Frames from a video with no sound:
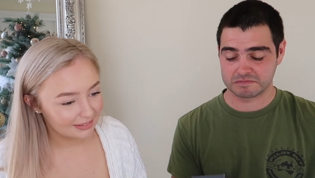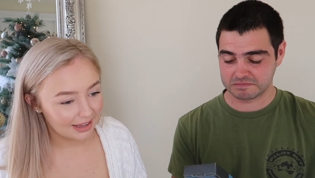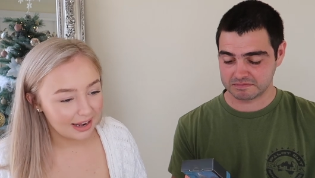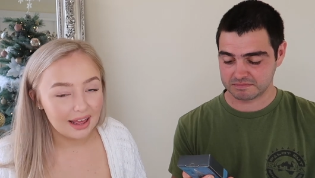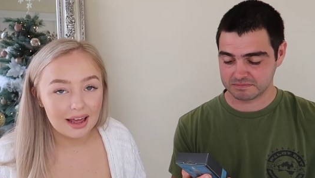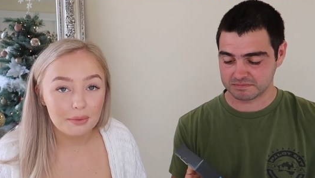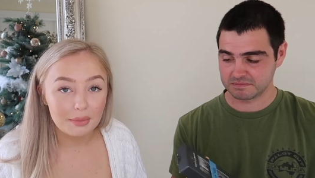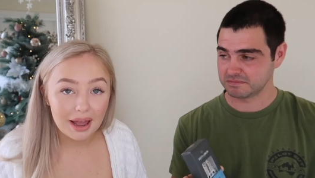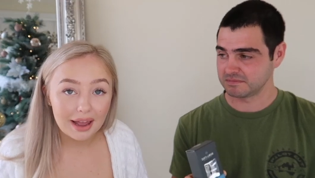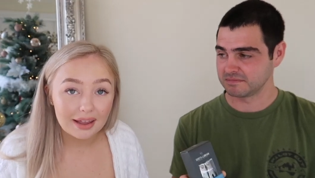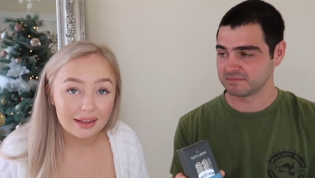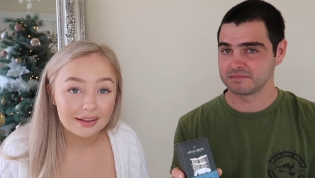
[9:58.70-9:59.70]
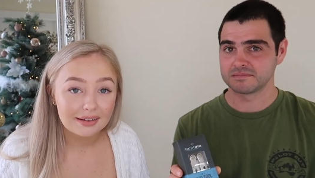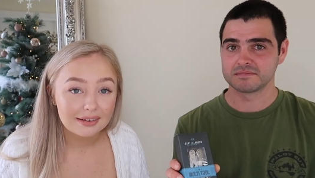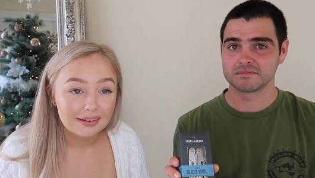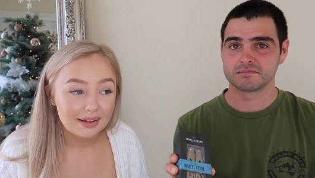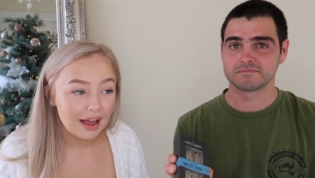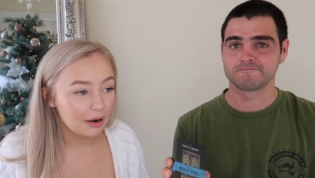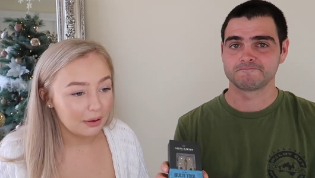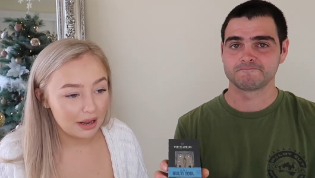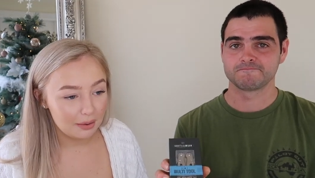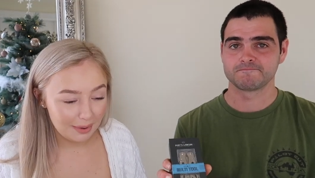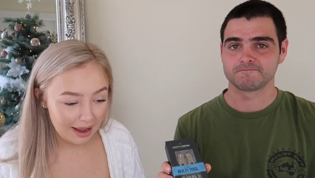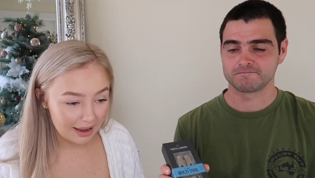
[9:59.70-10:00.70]
Speaker 1: can I get it back? How do I get
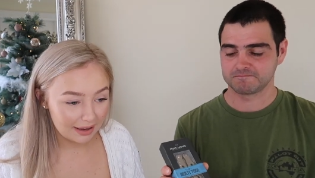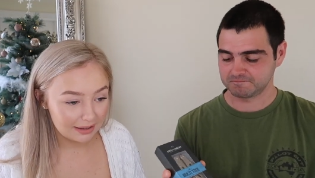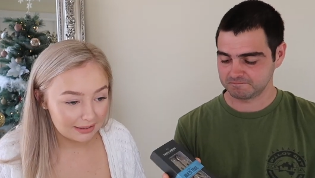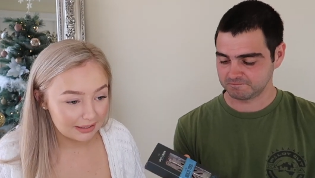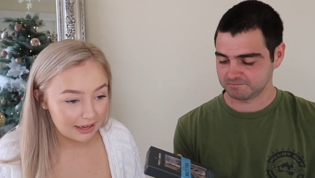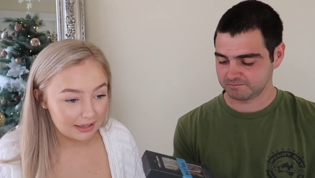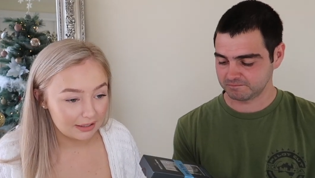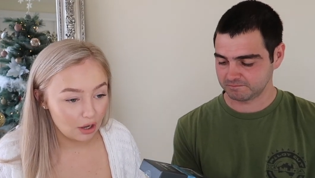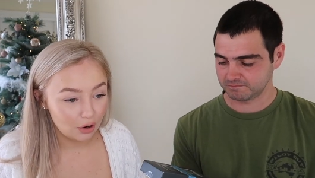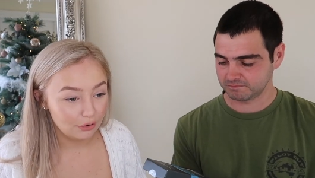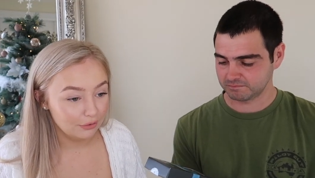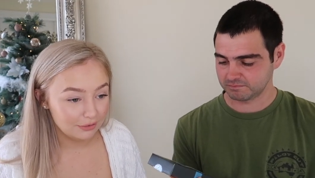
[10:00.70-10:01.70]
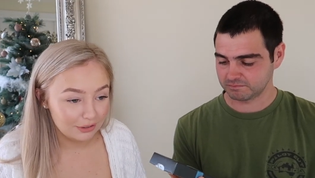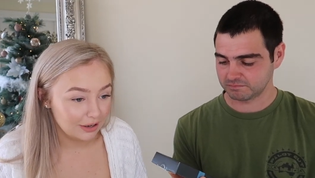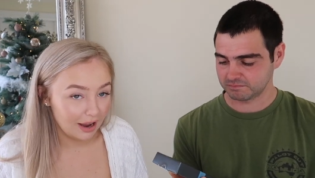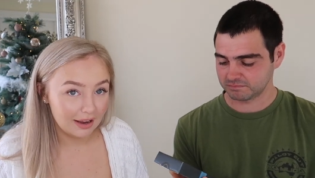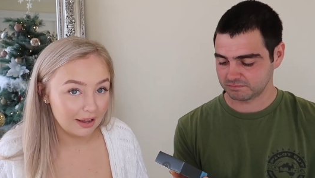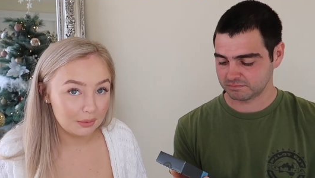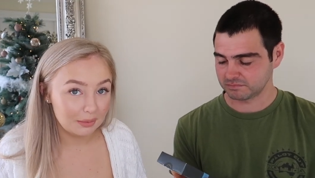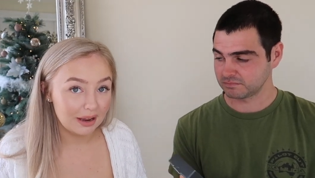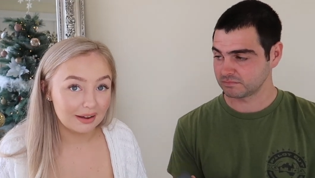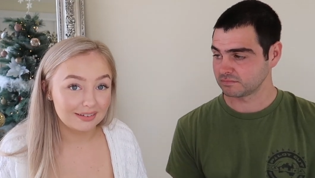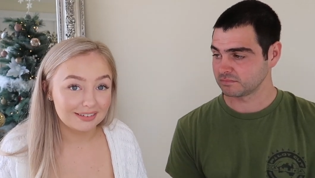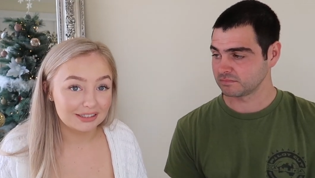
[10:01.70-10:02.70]
it back? He's like, no, you can't get it
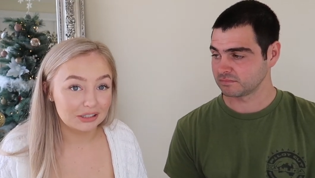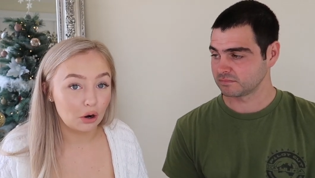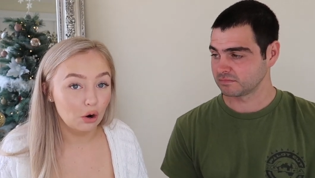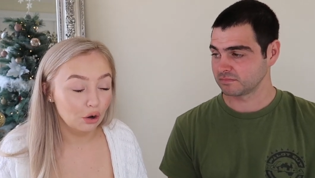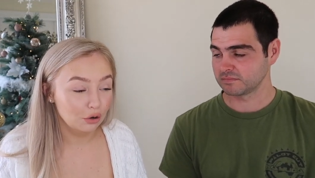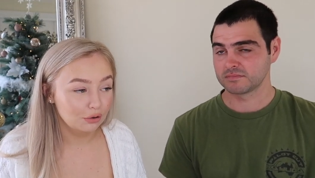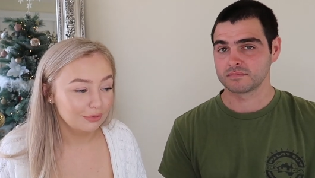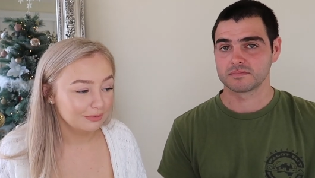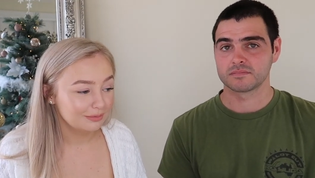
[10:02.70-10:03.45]
back. It's gone.